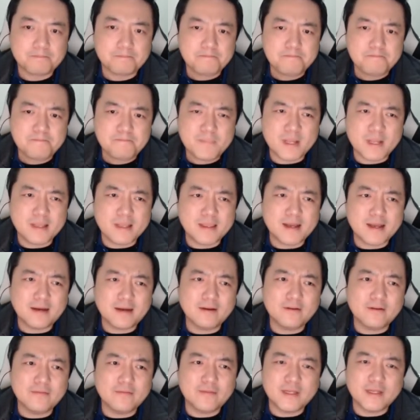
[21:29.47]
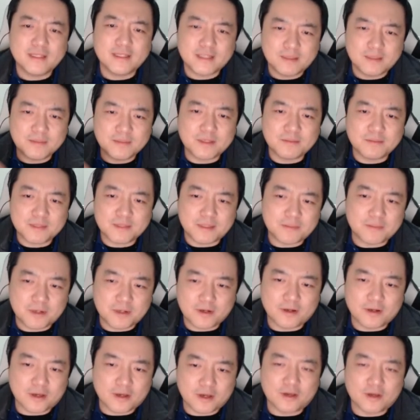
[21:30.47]
None of the symptoms I'm going
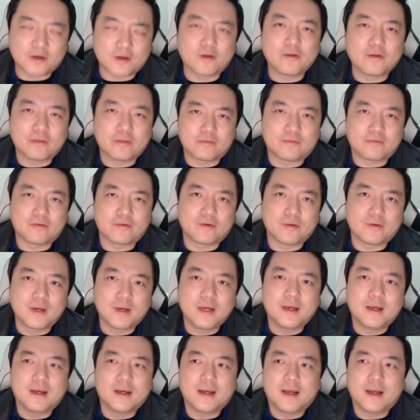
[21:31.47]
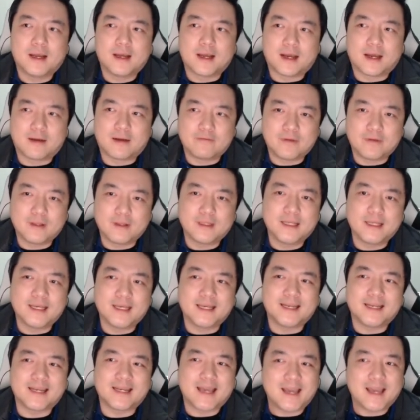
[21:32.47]
to go through are really
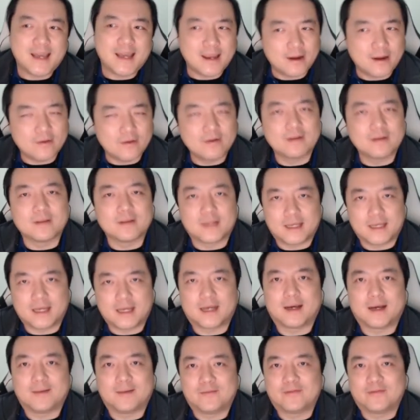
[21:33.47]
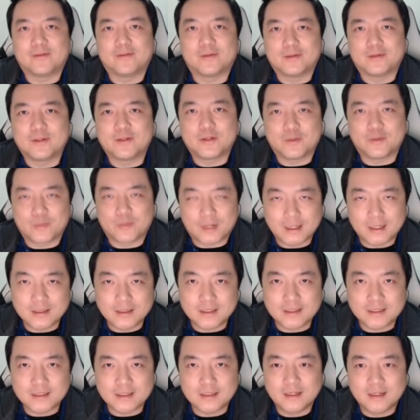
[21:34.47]
inherently harmful to
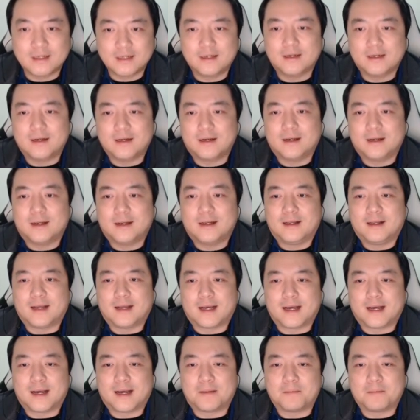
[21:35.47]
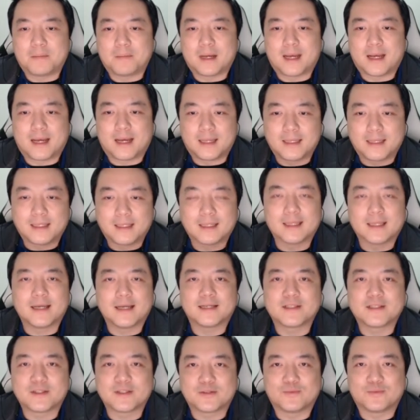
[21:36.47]
us,
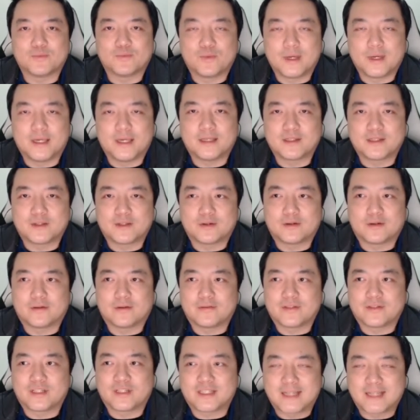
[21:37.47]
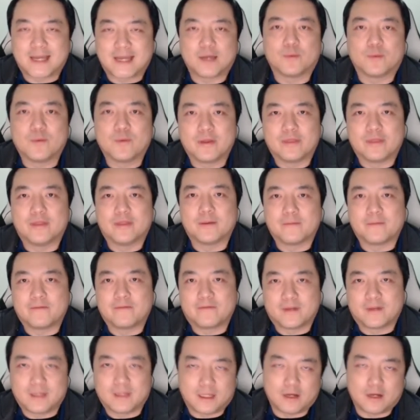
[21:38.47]
unless we sort of stay with them for
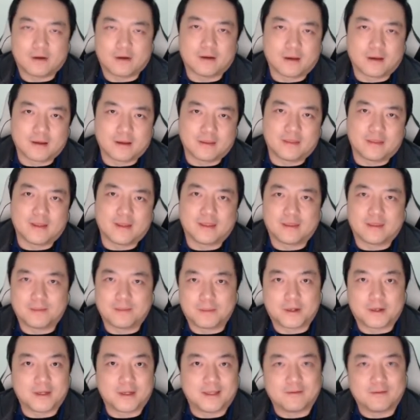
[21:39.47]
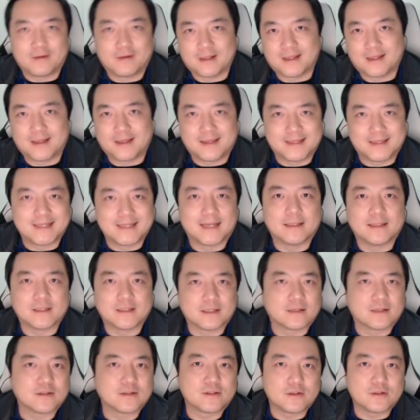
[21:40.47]
longer than the body really intends
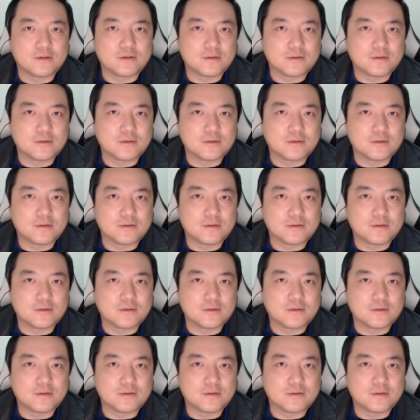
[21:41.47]
us to.